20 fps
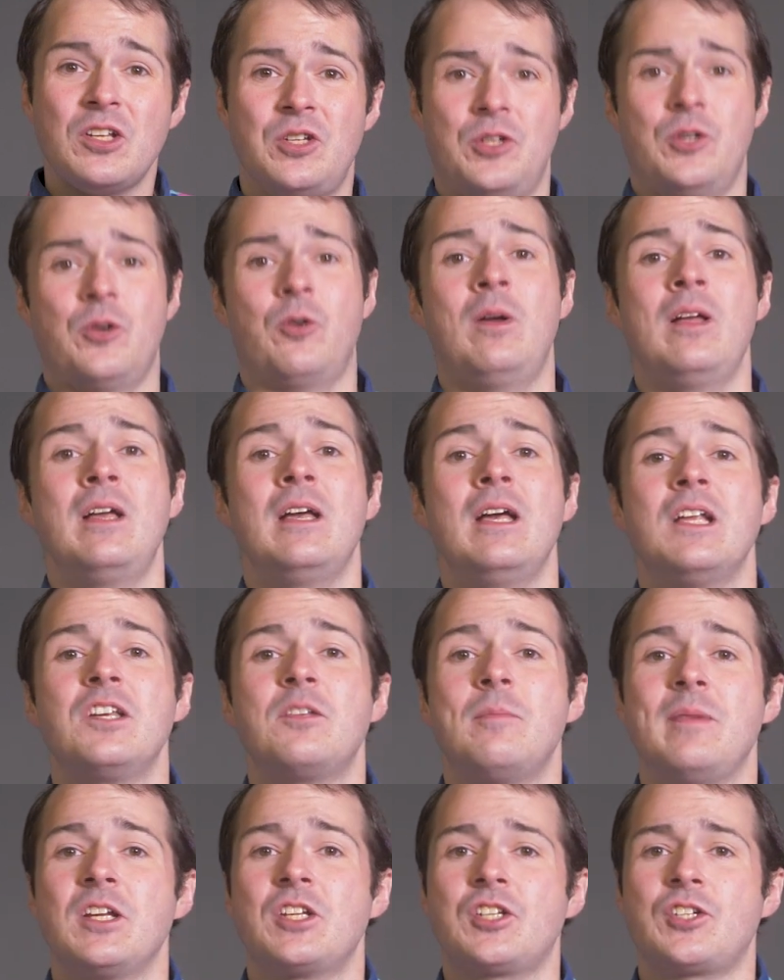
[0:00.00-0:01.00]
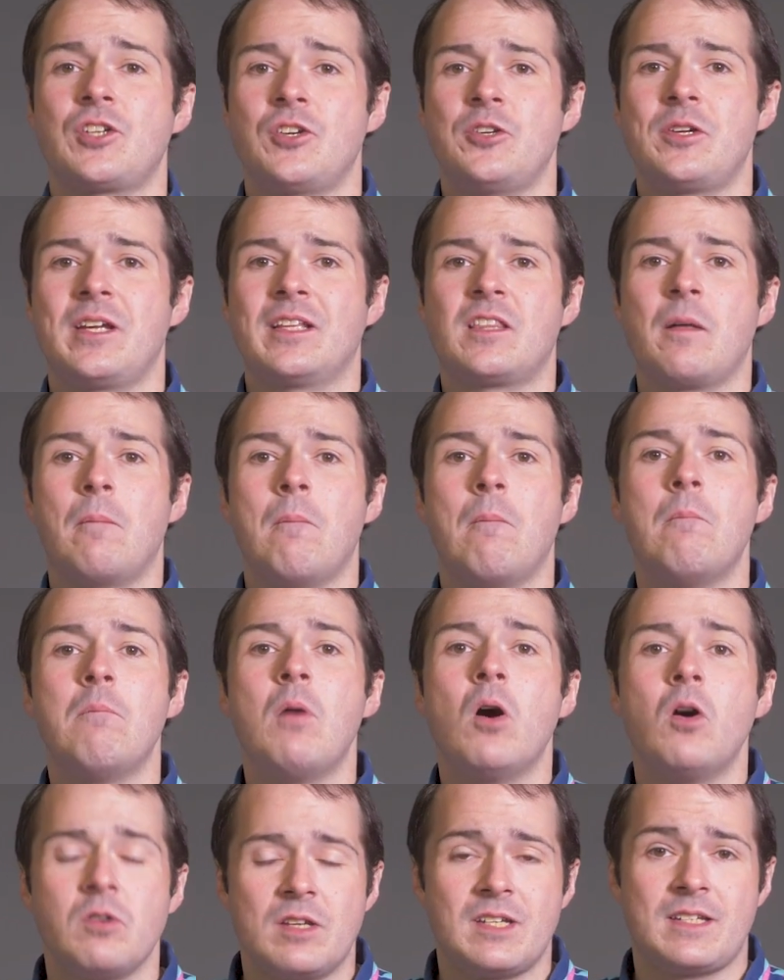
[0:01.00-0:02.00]
to do to make sure you get the
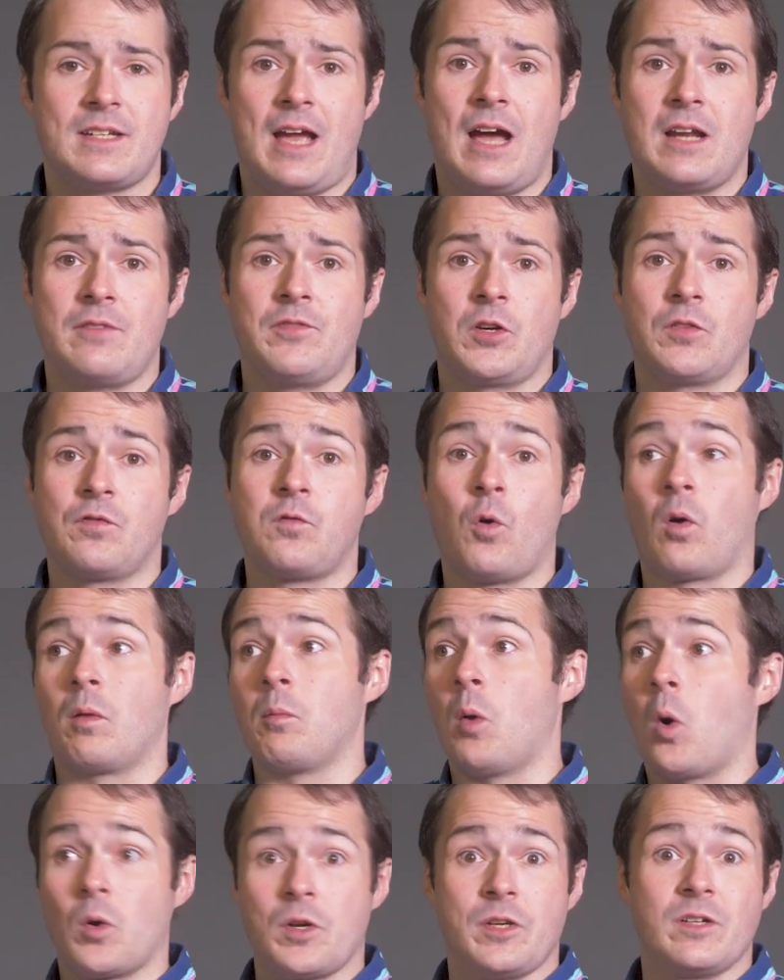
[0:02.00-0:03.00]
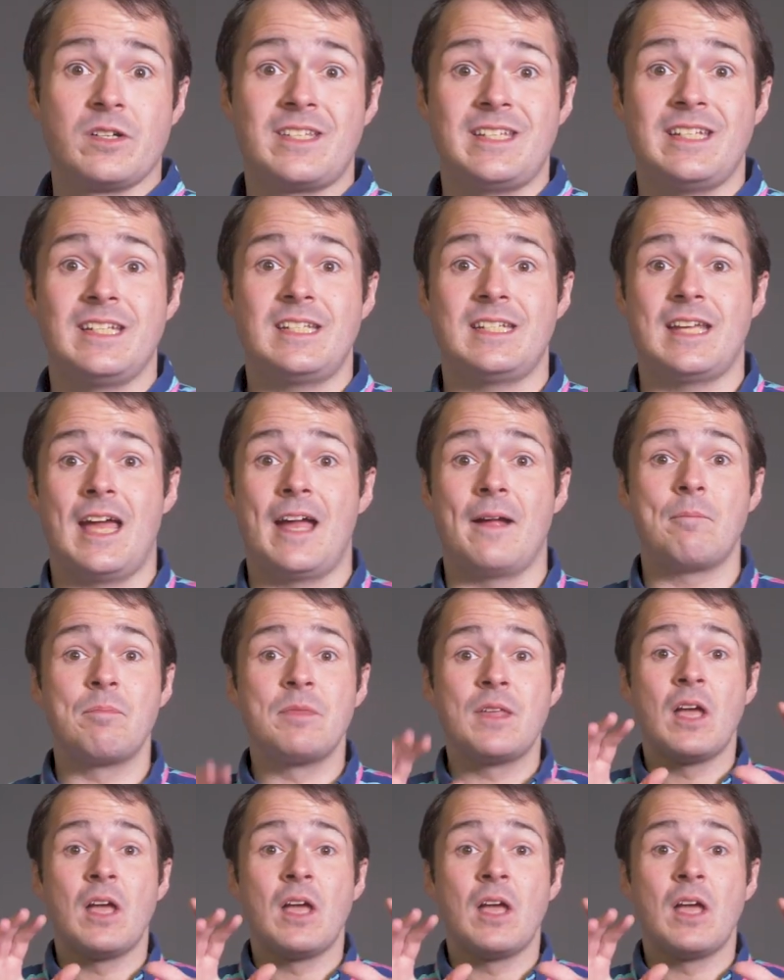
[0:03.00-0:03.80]
most out of your form or your CTA.